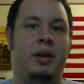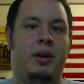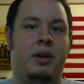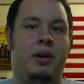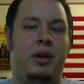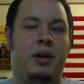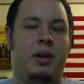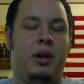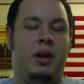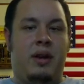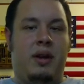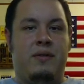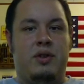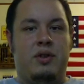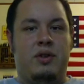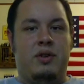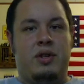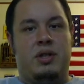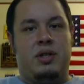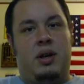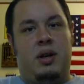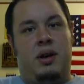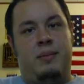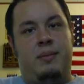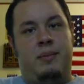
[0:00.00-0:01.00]
you know even
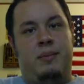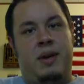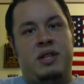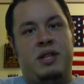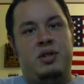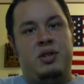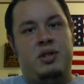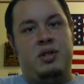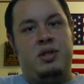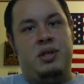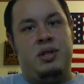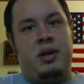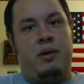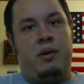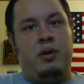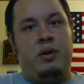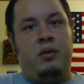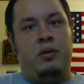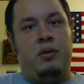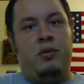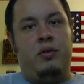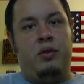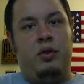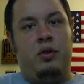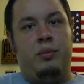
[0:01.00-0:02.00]
just uh, messages here on
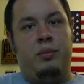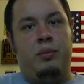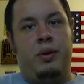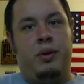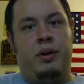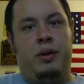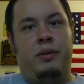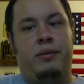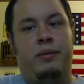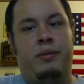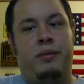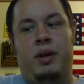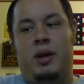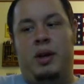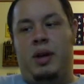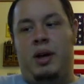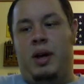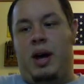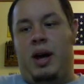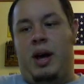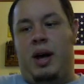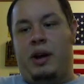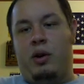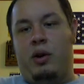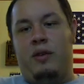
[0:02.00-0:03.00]
YouTube and
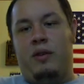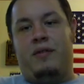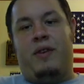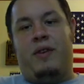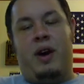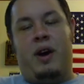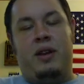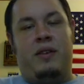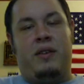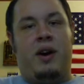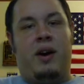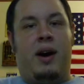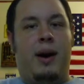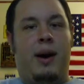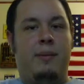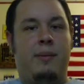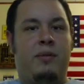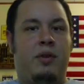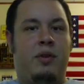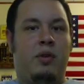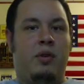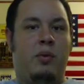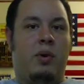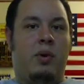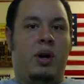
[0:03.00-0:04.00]
I couldn't find time
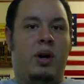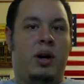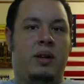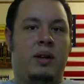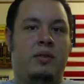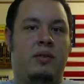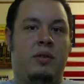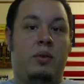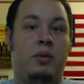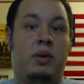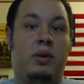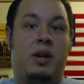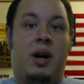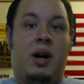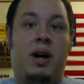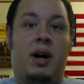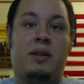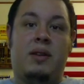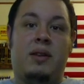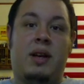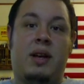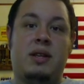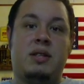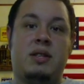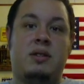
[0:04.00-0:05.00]
to uh, to do the
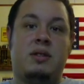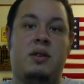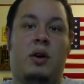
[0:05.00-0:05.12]
contest.